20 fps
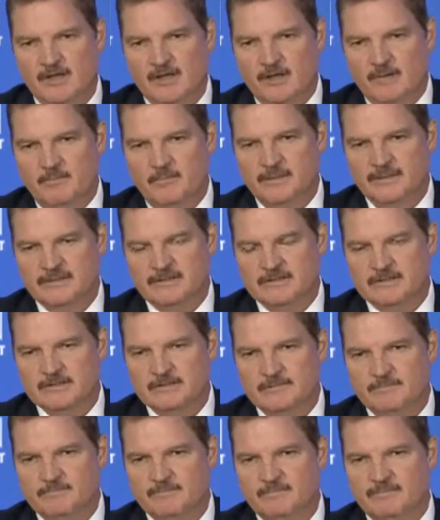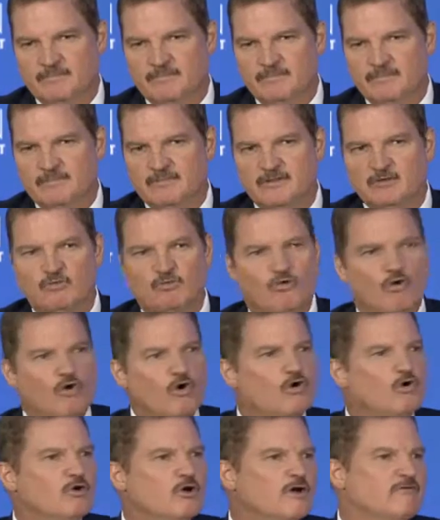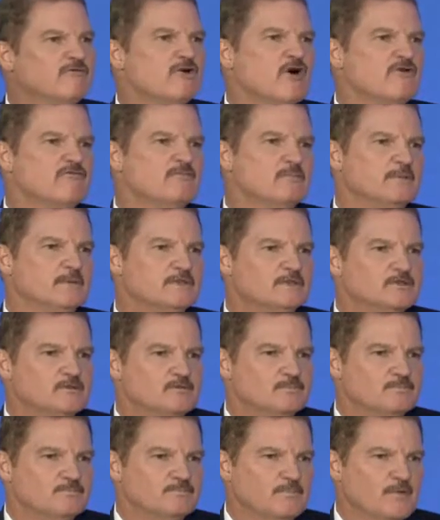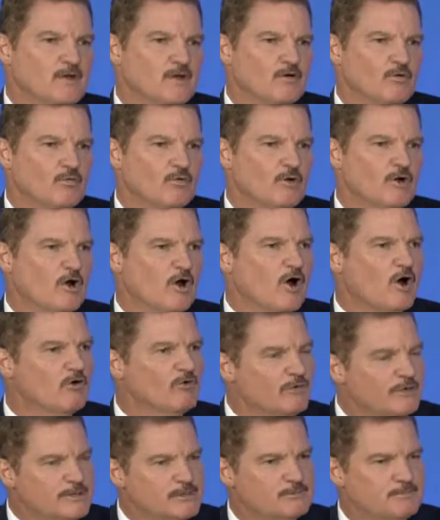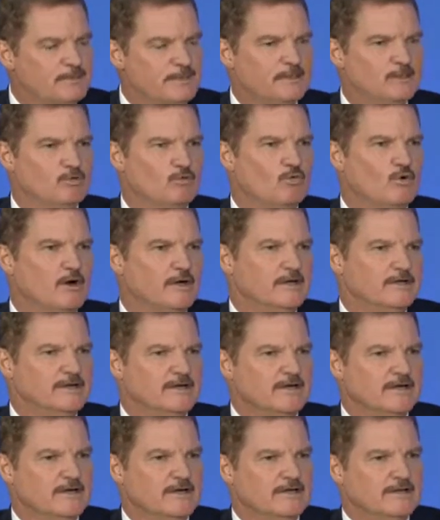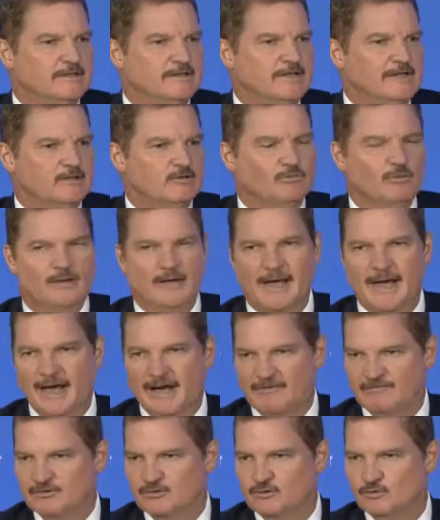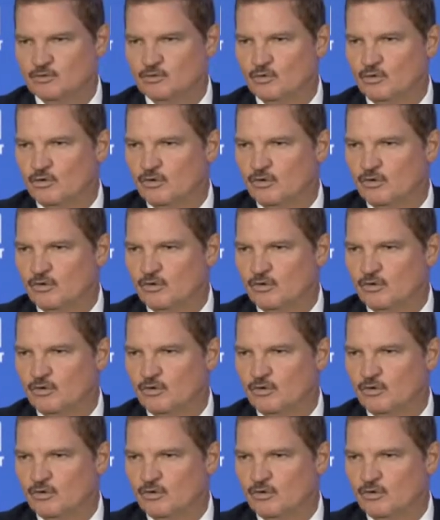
But the role of government will always be the one that will have to